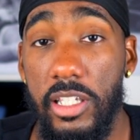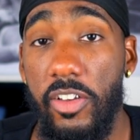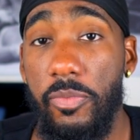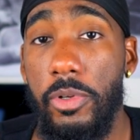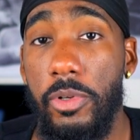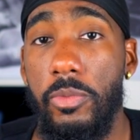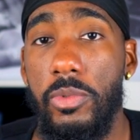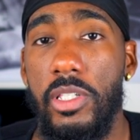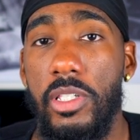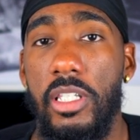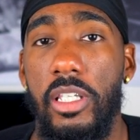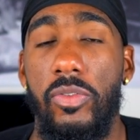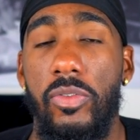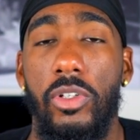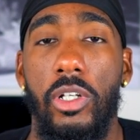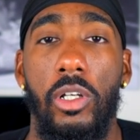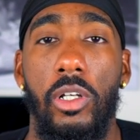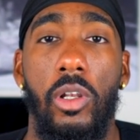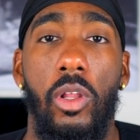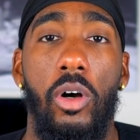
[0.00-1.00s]
I've been receiving
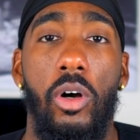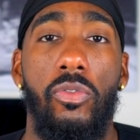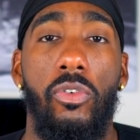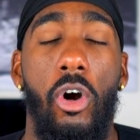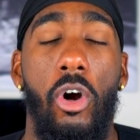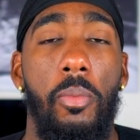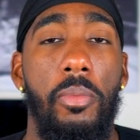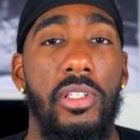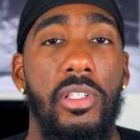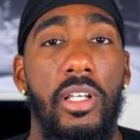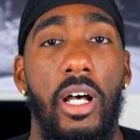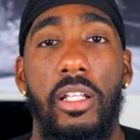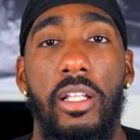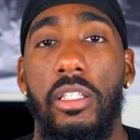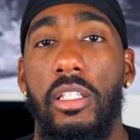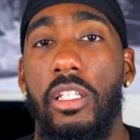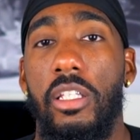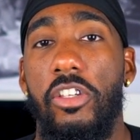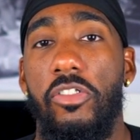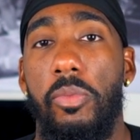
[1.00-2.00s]
a lot of comments
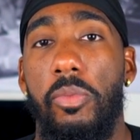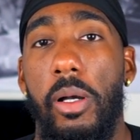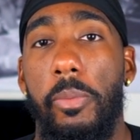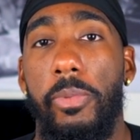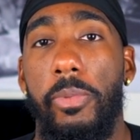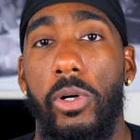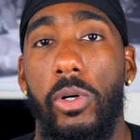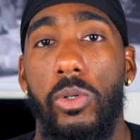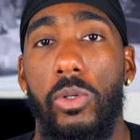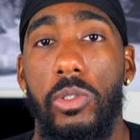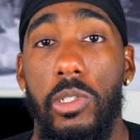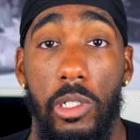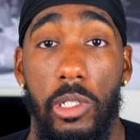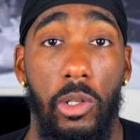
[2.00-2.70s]
underneath my posts,